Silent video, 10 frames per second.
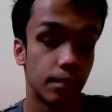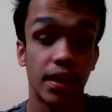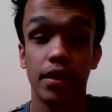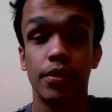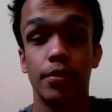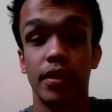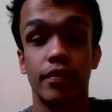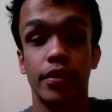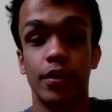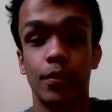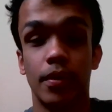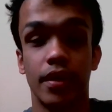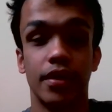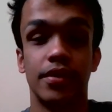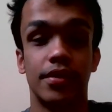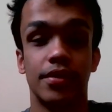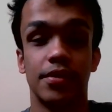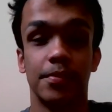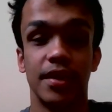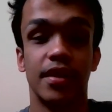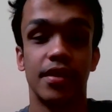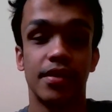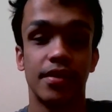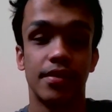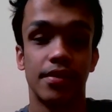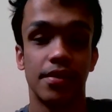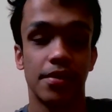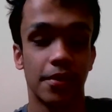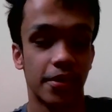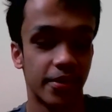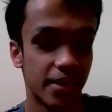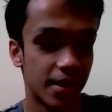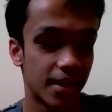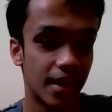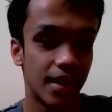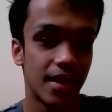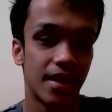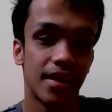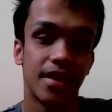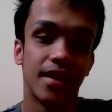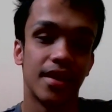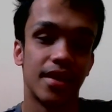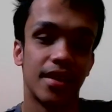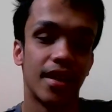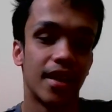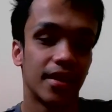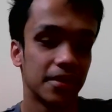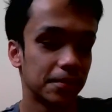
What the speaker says: being whoever you wanted to be. So, yeah.